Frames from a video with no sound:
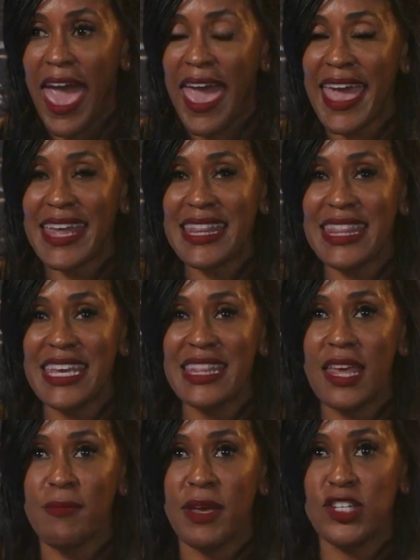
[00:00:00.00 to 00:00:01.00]
And then
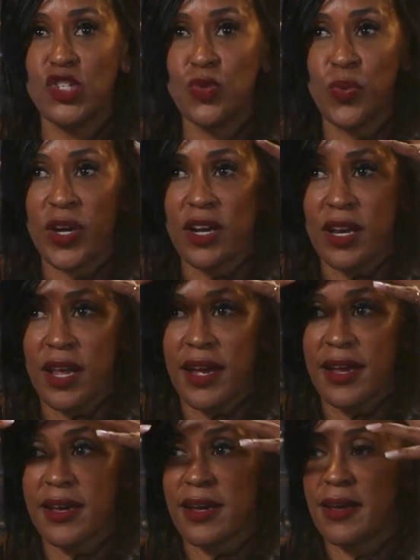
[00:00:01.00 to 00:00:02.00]
they made you wear
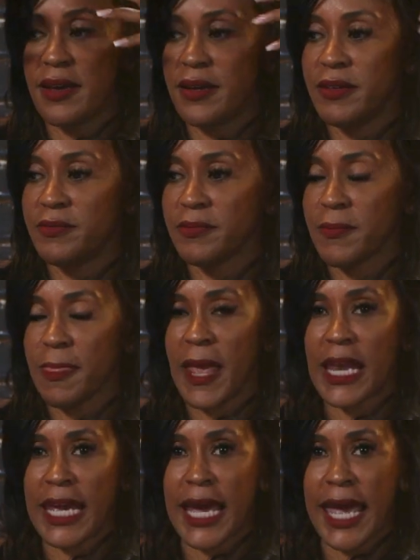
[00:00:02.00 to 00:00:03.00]
like um
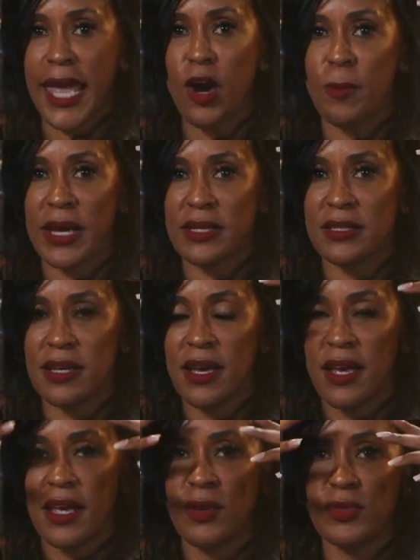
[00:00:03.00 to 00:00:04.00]
like a helmet.
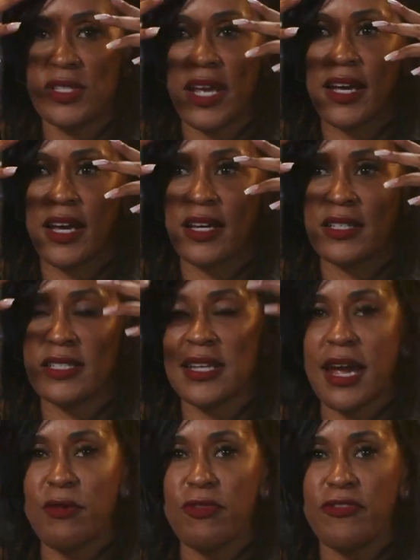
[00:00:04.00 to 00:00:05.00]
It was like a
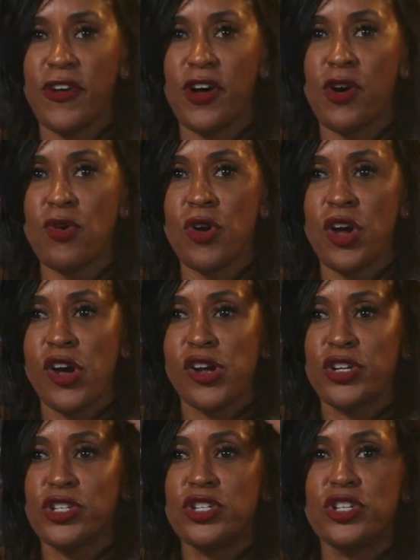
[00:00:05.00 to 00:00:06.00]
styrofoam
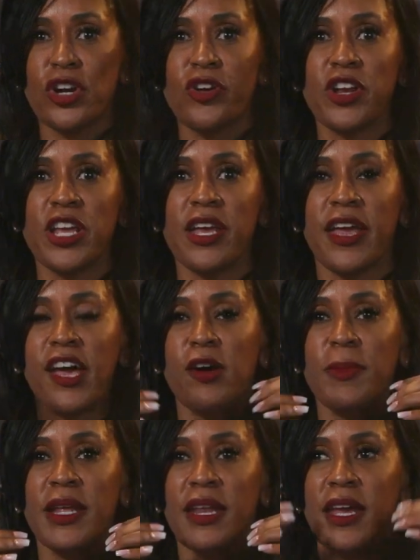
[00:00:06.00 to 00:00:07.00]
dirty
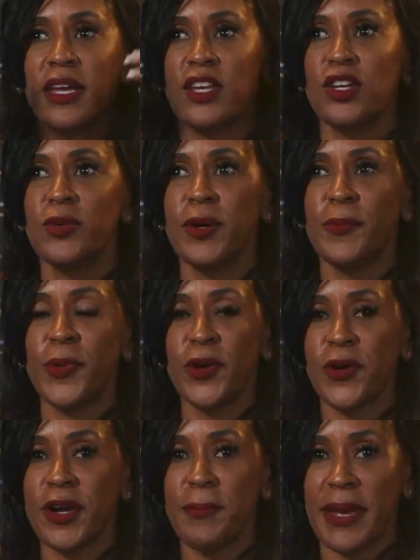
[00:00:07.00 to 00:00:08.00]
helmet like you would put
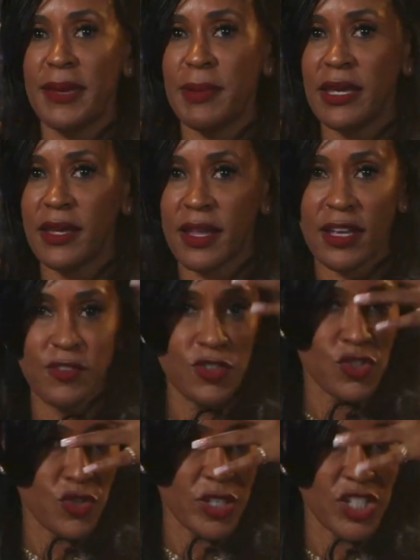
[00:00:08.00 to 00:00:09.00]
on a baby, like if you
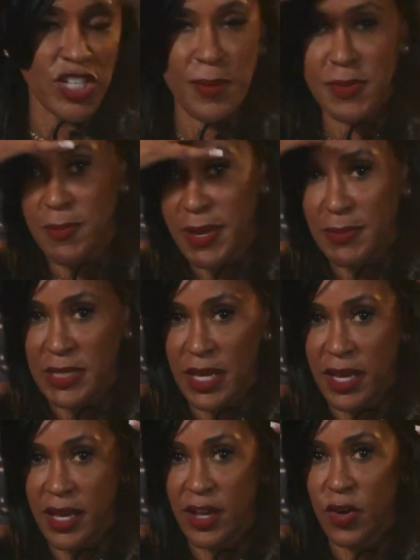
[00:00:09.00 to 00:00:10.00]
was trying to shape the baby's
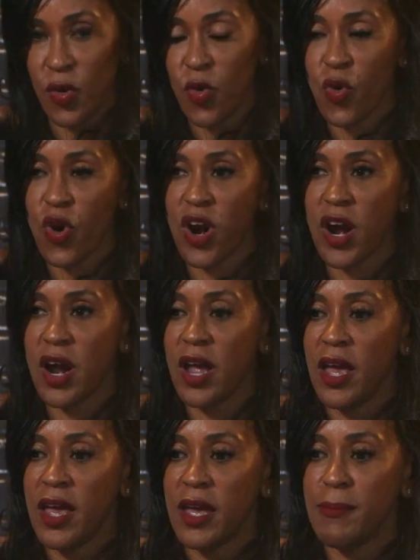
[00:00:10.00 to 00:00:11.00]
head or
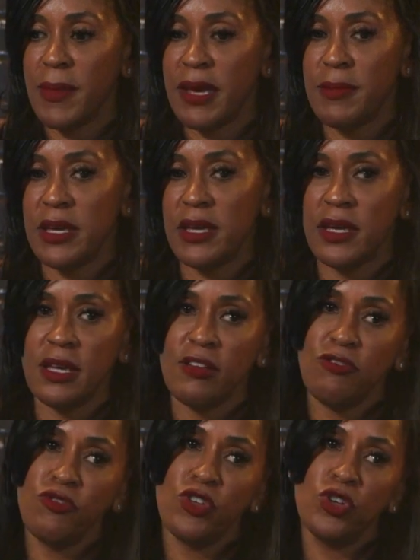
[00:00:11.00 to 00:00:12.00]
maybe
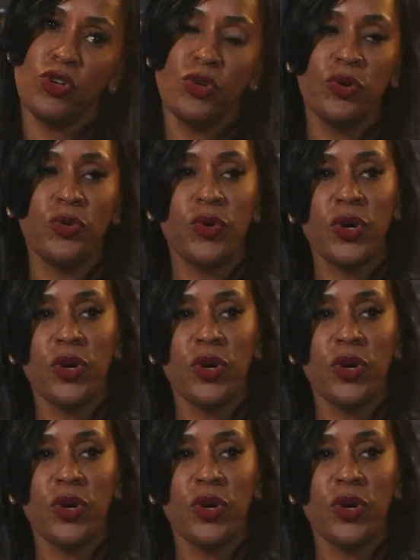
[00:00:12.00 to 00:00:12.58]
if you